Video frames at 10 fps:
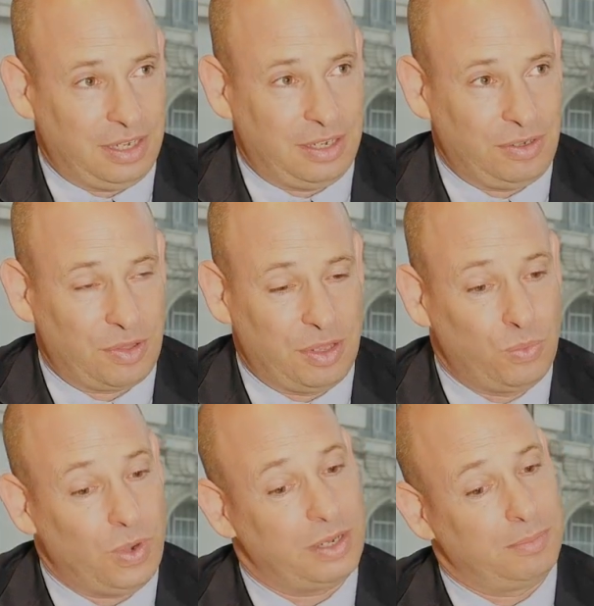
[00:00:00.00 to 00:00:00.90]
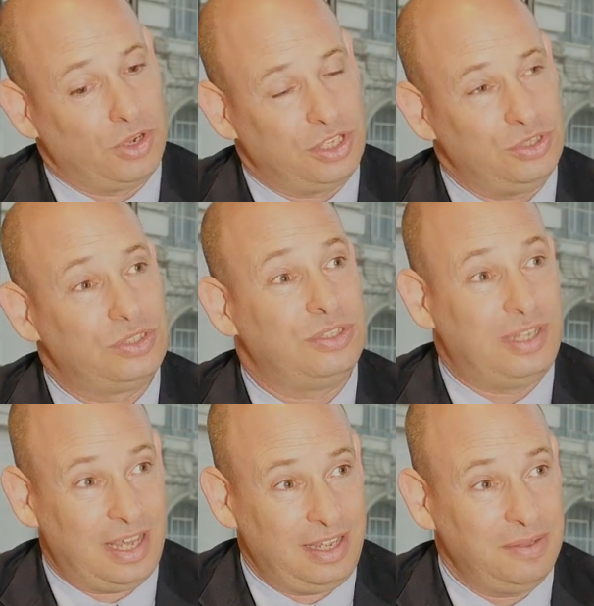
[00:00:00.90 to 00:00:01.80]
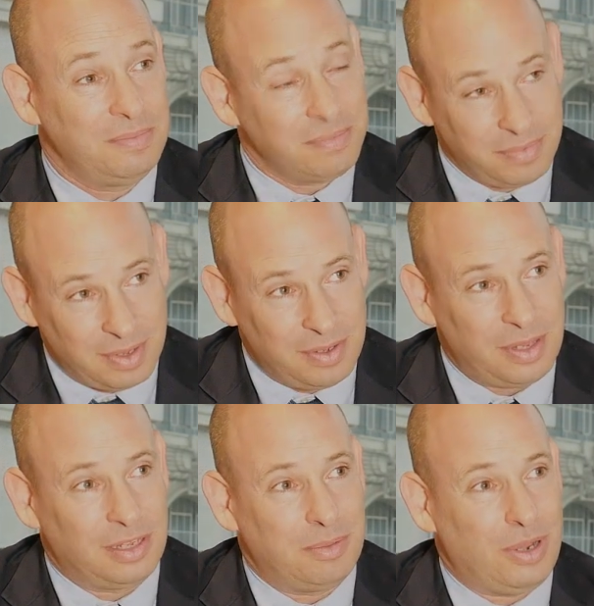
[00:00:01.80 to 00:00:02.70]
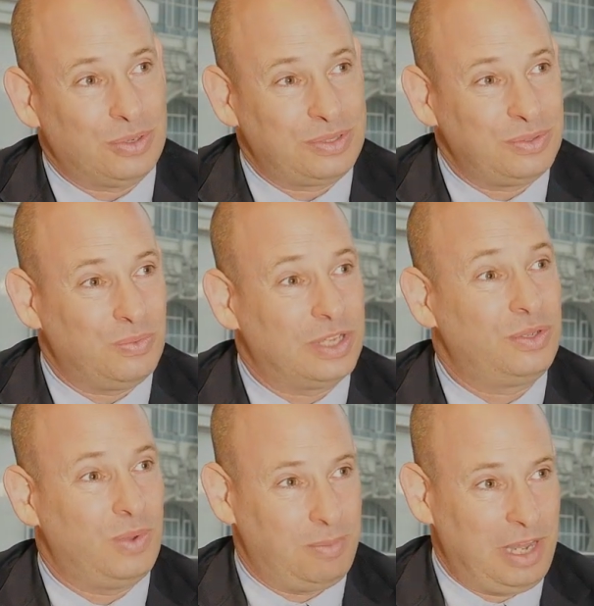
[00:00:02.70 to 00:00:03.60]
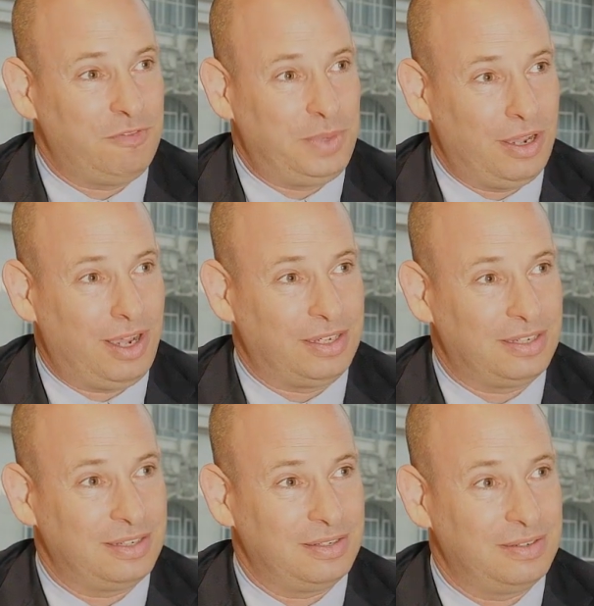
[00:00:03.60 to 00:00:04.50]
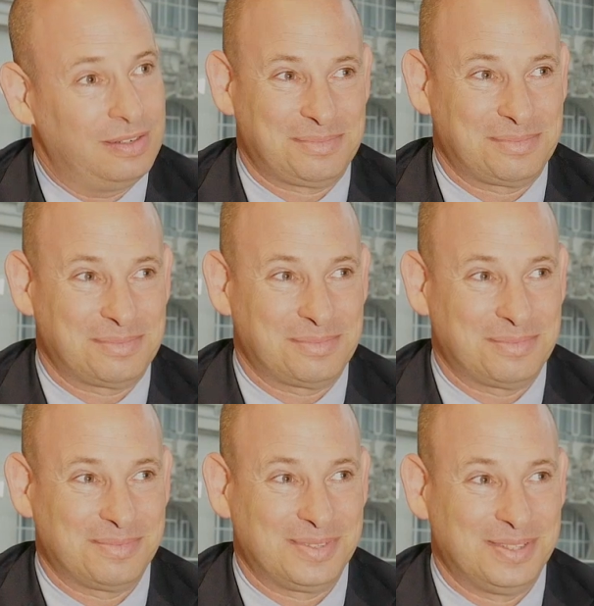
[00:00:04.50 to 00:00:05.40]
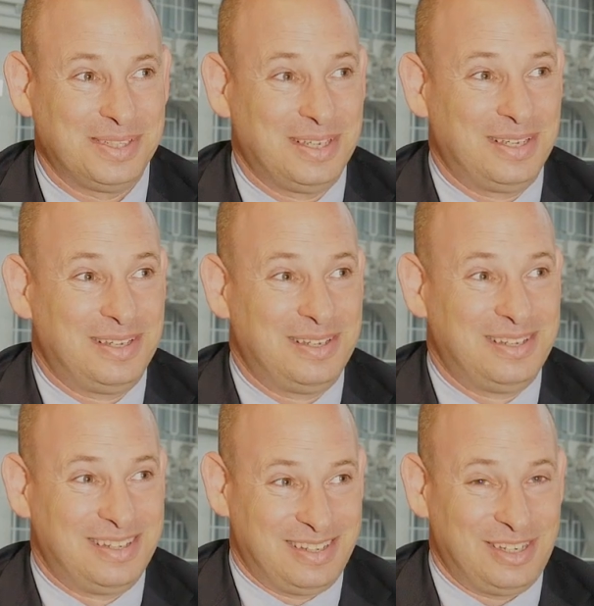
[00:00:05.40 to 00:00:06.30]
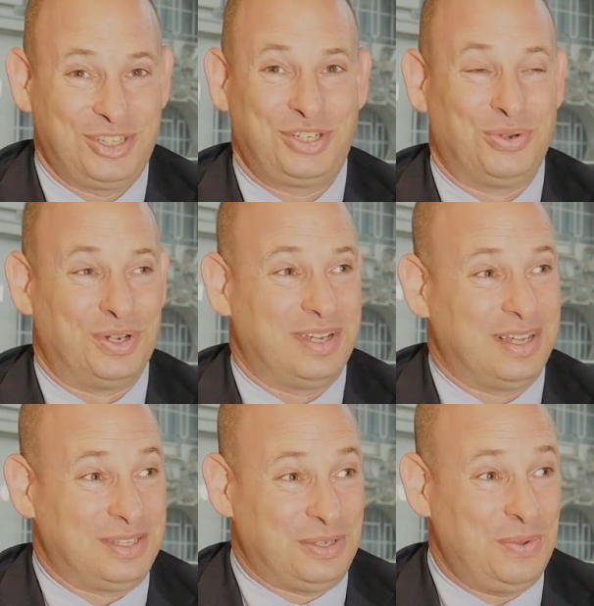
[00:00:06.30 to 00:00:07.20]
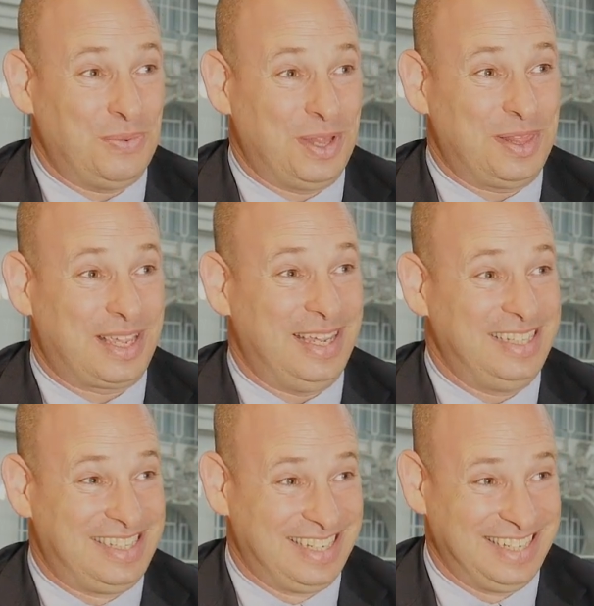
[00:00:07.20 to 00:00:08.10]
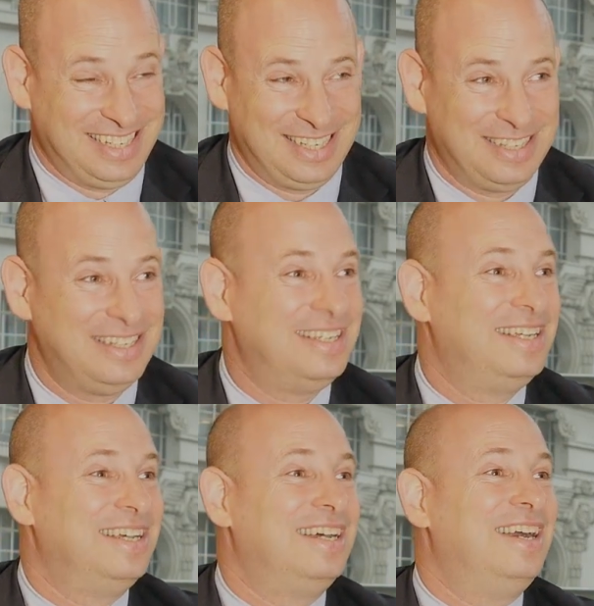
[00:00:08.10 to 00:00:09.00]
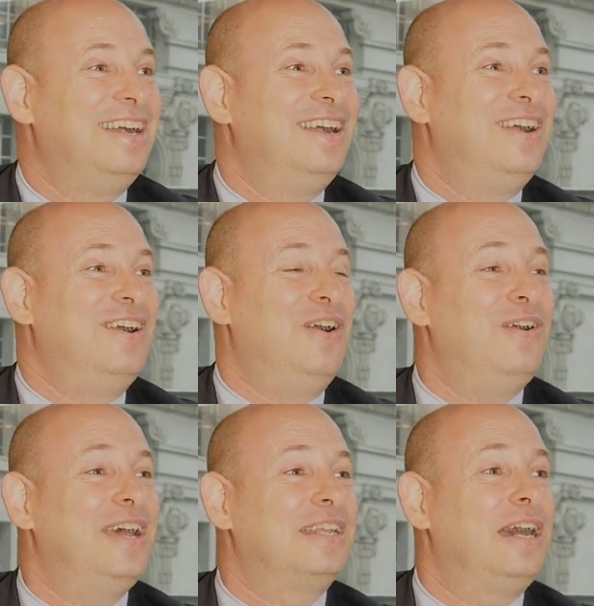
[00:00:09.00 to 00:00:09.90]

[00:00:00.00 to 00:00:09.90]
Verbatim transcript: and you think, what I'm going to do today, think about what you will leave behind. Thank you very much for speaking to us. Sure. Do we want the kids? Let's definitely try the grasshopper. Oren,